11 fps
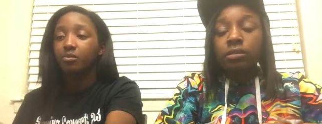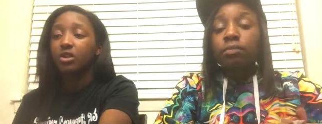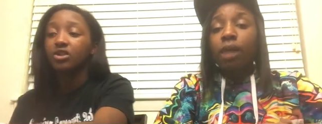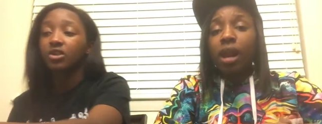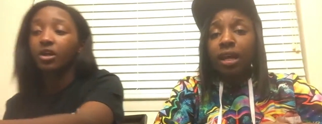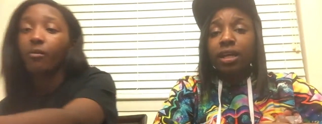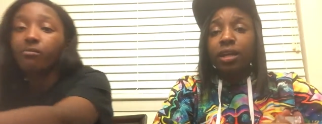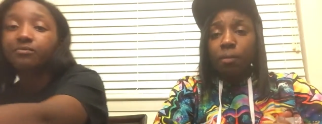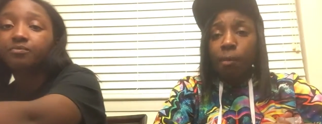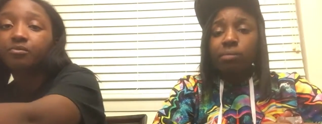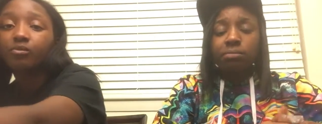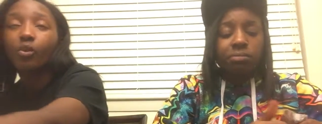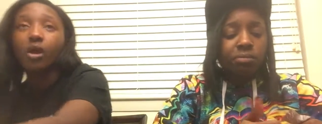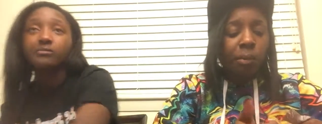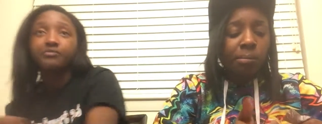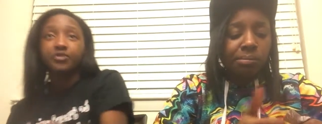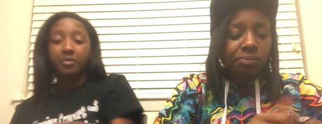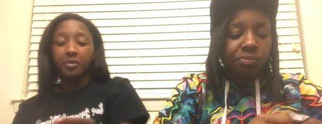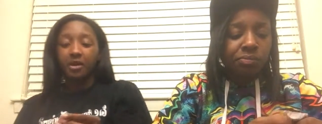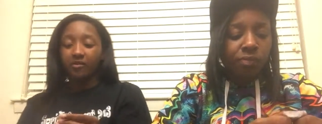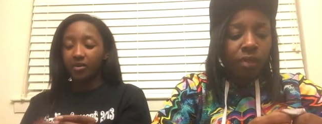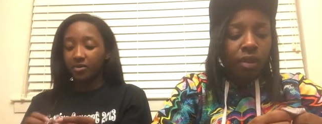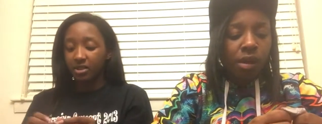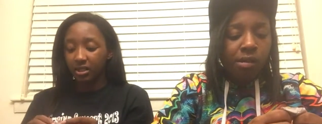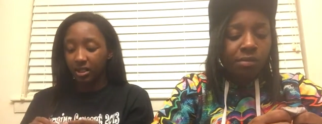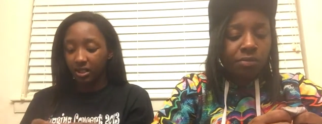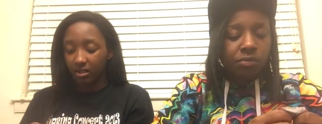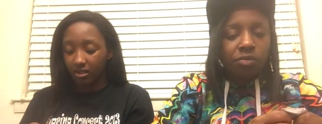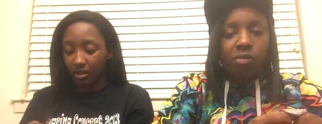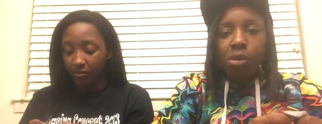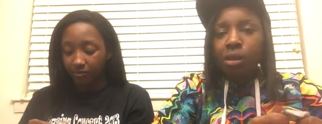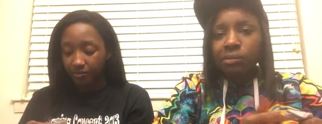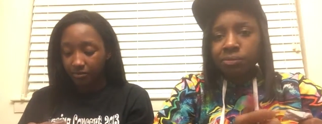Speaker 1: It's no, like it. It'd be better if it was a candy though.